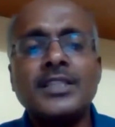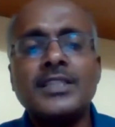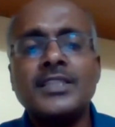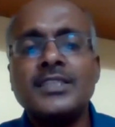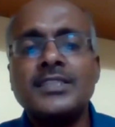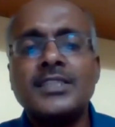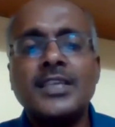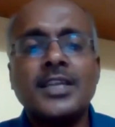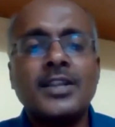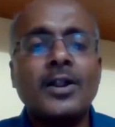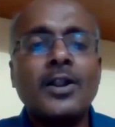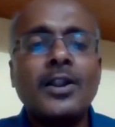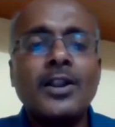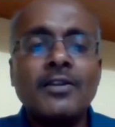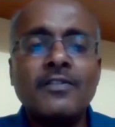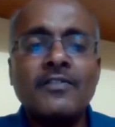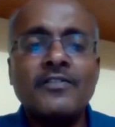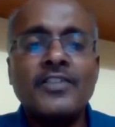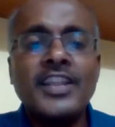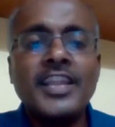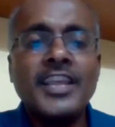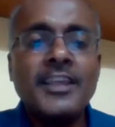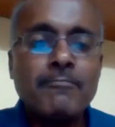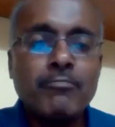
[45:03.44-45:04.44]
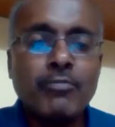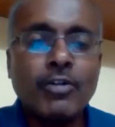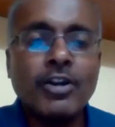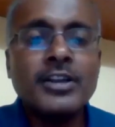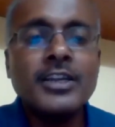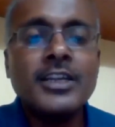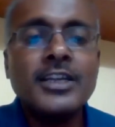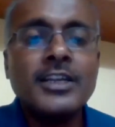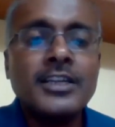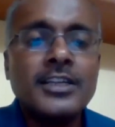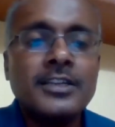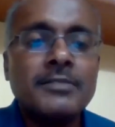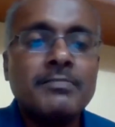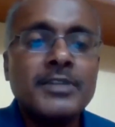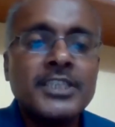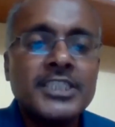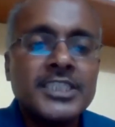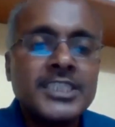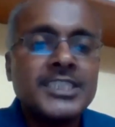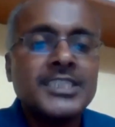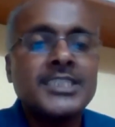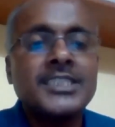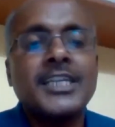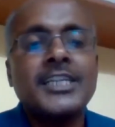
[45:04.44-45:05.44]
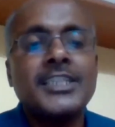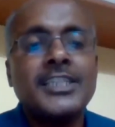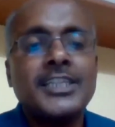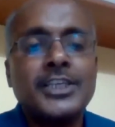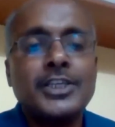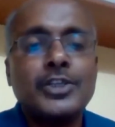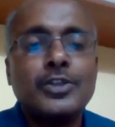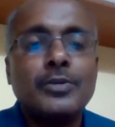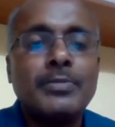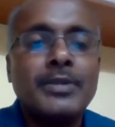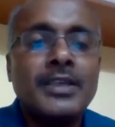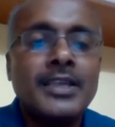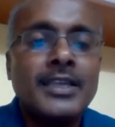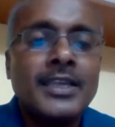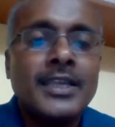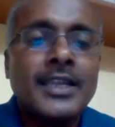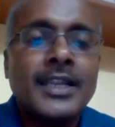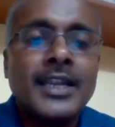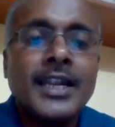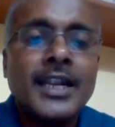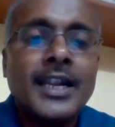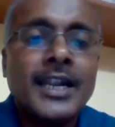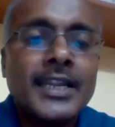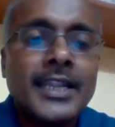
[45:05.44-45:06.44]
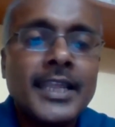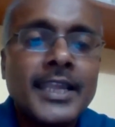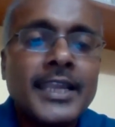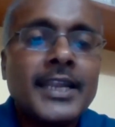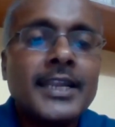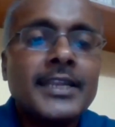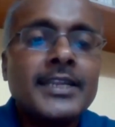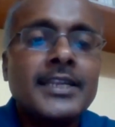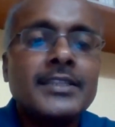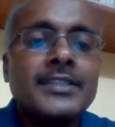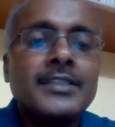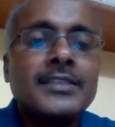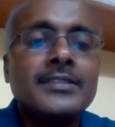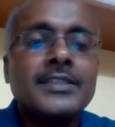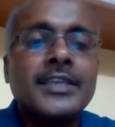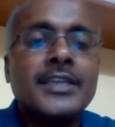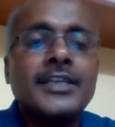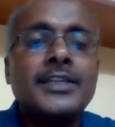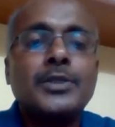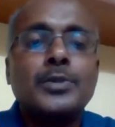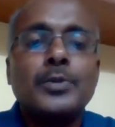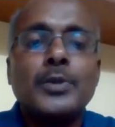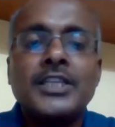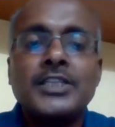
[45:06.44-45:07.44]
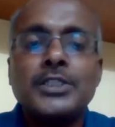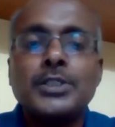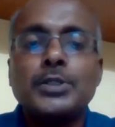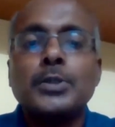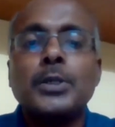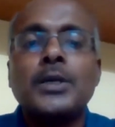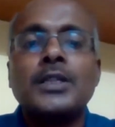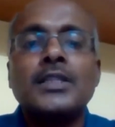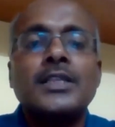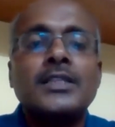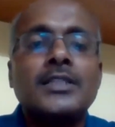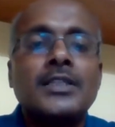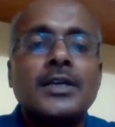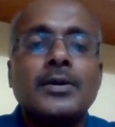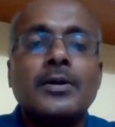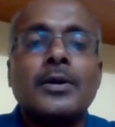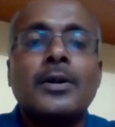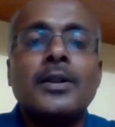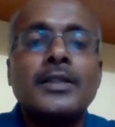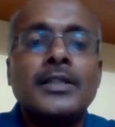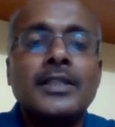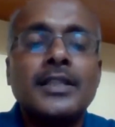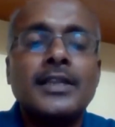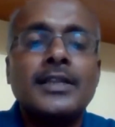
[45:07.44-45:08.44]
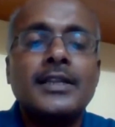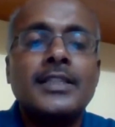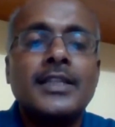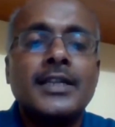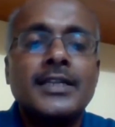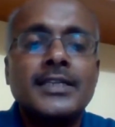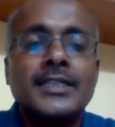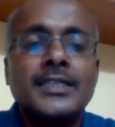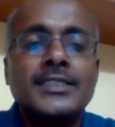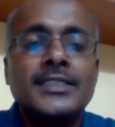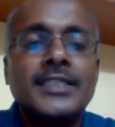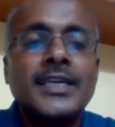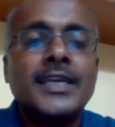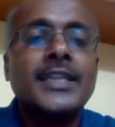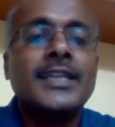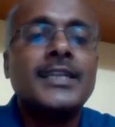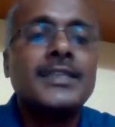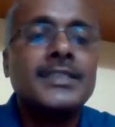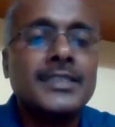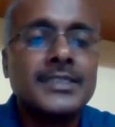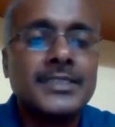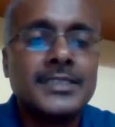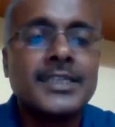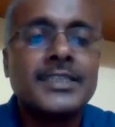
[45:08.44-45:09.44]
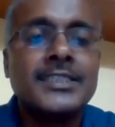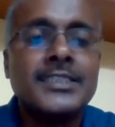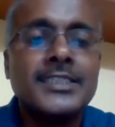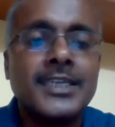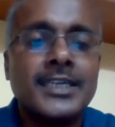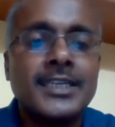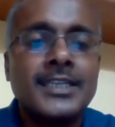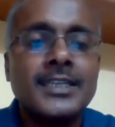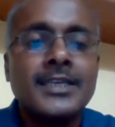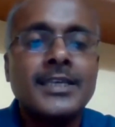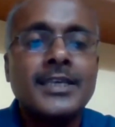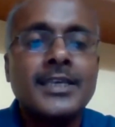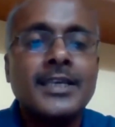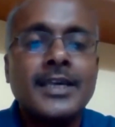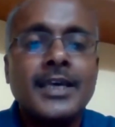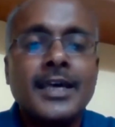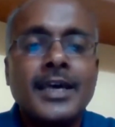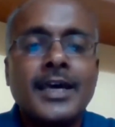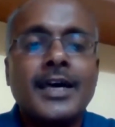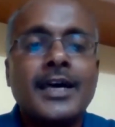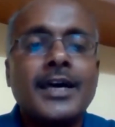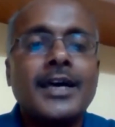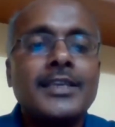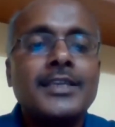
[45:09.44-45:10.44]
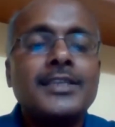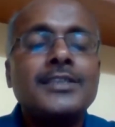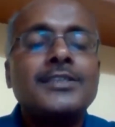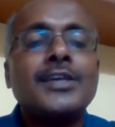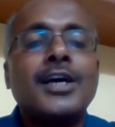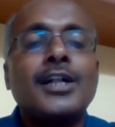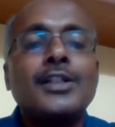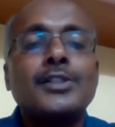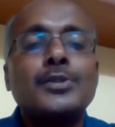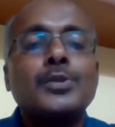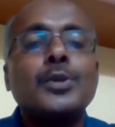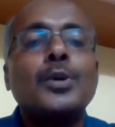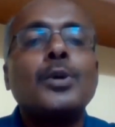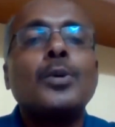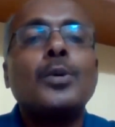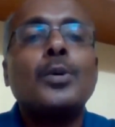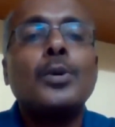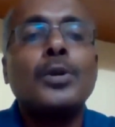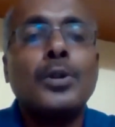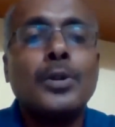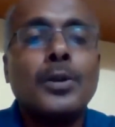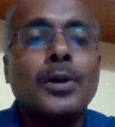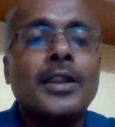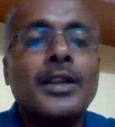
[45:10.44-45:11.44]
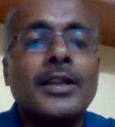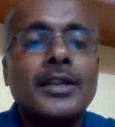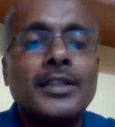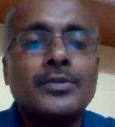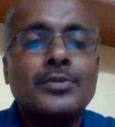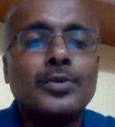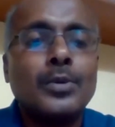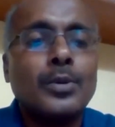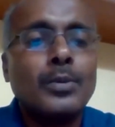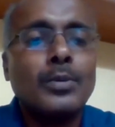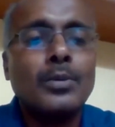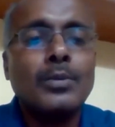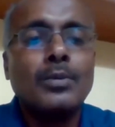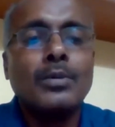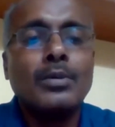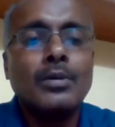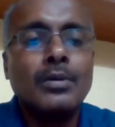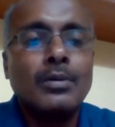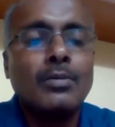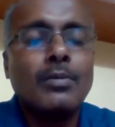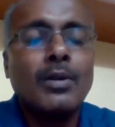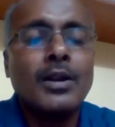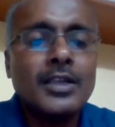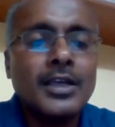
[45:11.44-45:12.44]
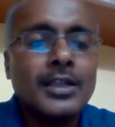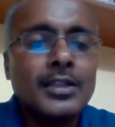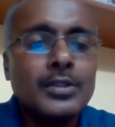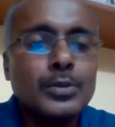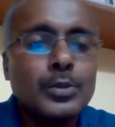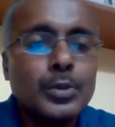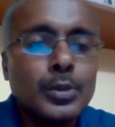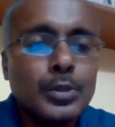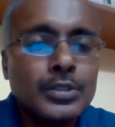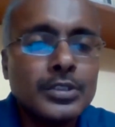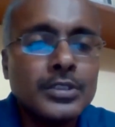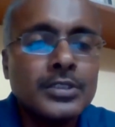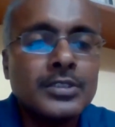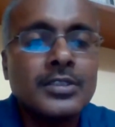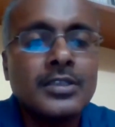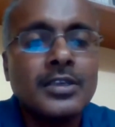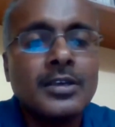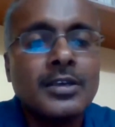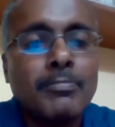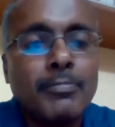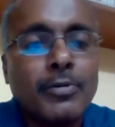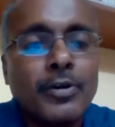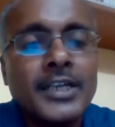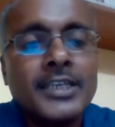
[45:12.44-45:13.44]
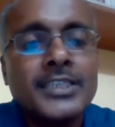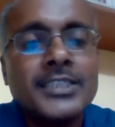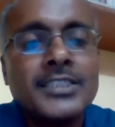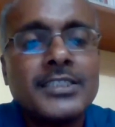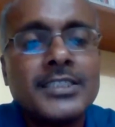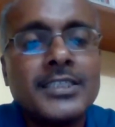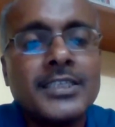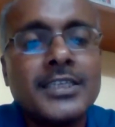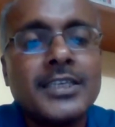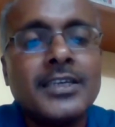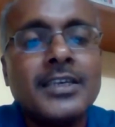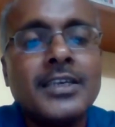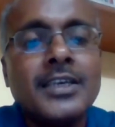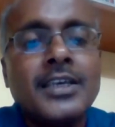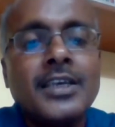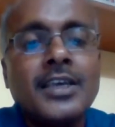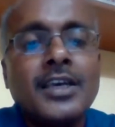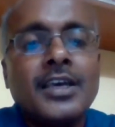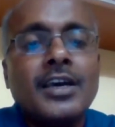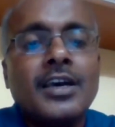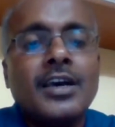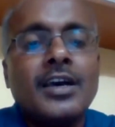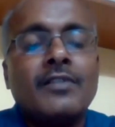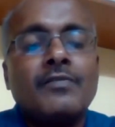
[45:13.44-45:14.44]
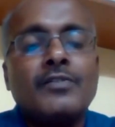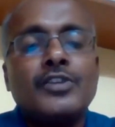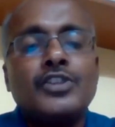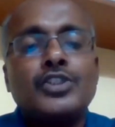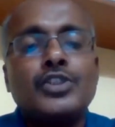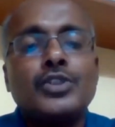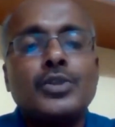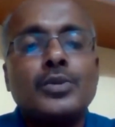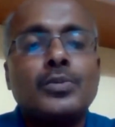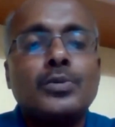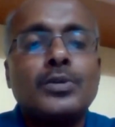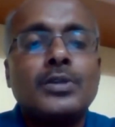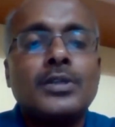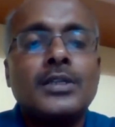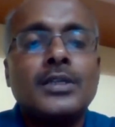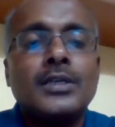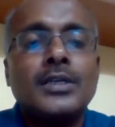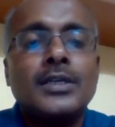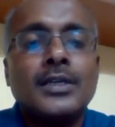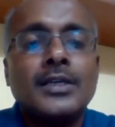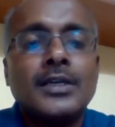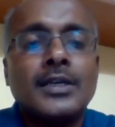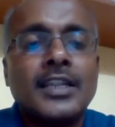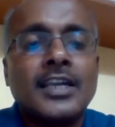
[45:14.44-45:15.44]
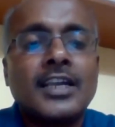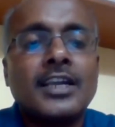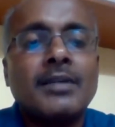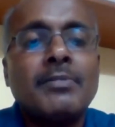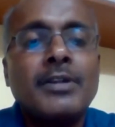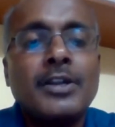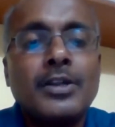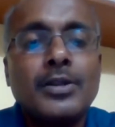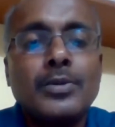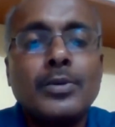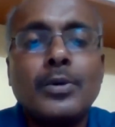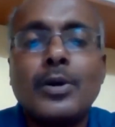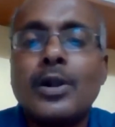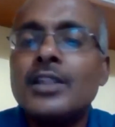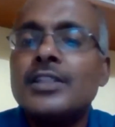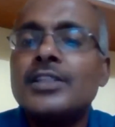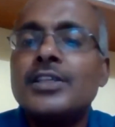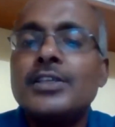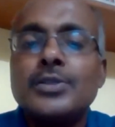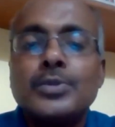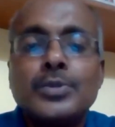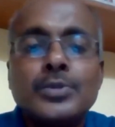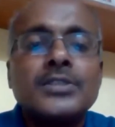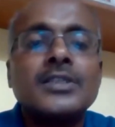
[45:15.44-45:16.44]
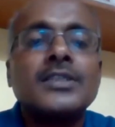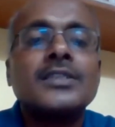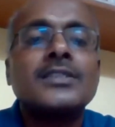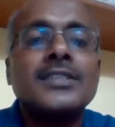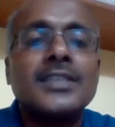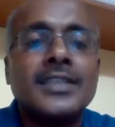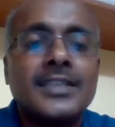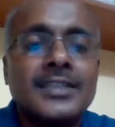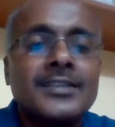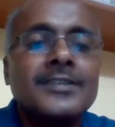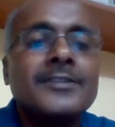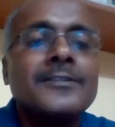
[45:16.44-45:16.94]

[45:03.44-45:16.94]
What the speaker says: these are all very important measures that need to be taken at the site to ensure that the concrete that is there at the structure is also good quality. So what are those points which you would recommend to all the users, sir?